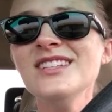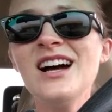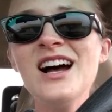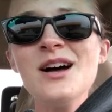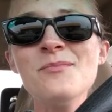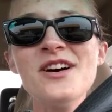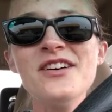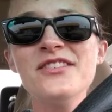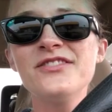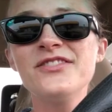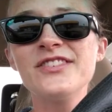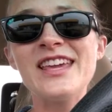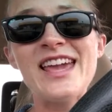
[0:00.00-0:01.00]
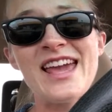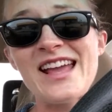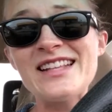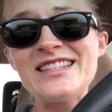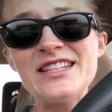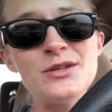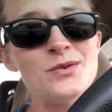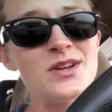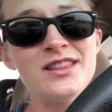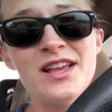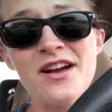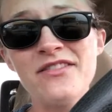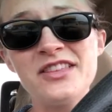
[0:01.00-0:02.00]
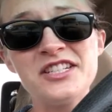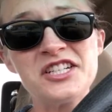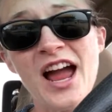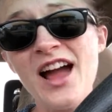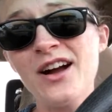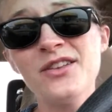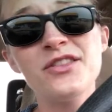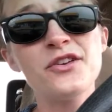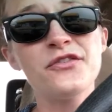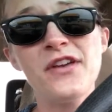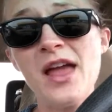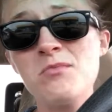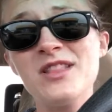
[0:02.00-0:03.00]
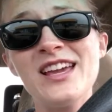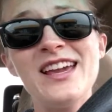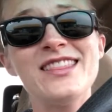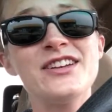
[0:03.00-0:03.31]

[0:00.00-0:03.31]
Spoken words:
of kids, and you can love the child, their family,